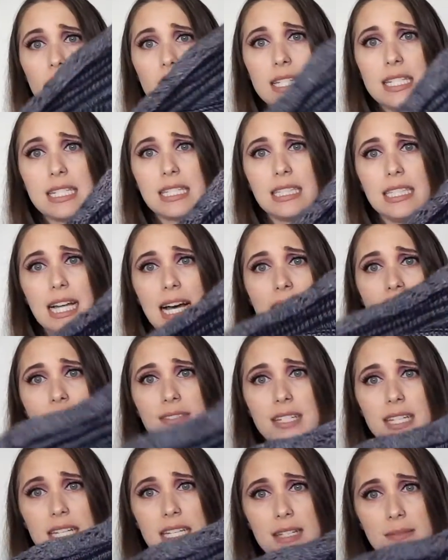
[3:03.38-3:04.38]
that's
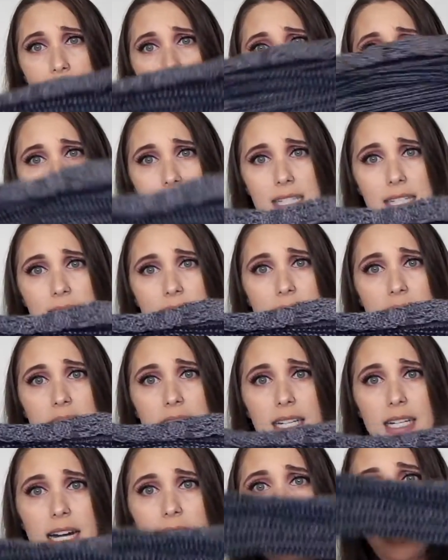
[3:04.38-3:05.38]
left is my sleeves
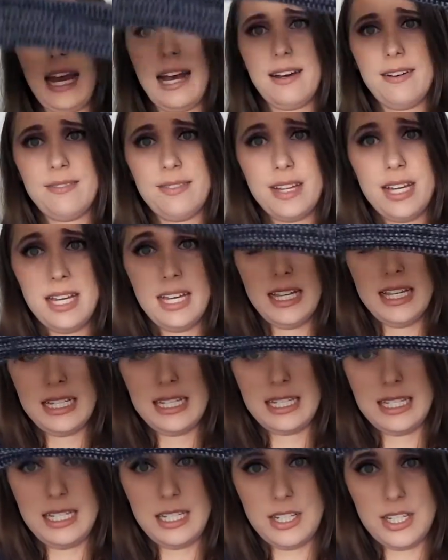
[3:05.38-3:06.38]
here. I have
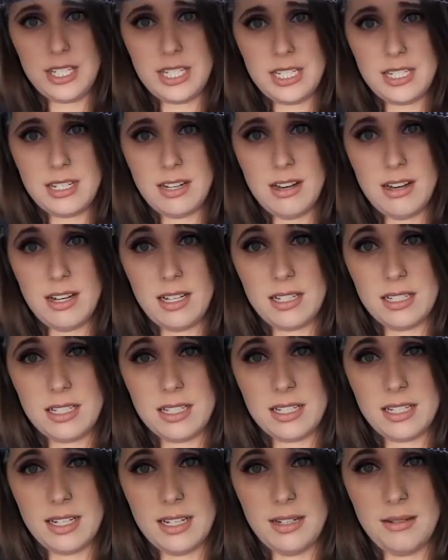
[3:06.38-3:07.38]
stitches on
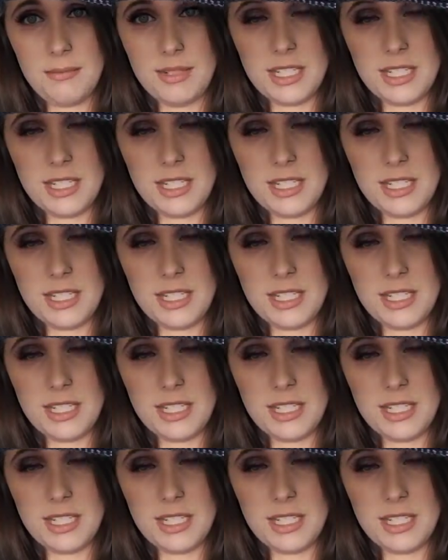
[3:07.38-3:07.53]
some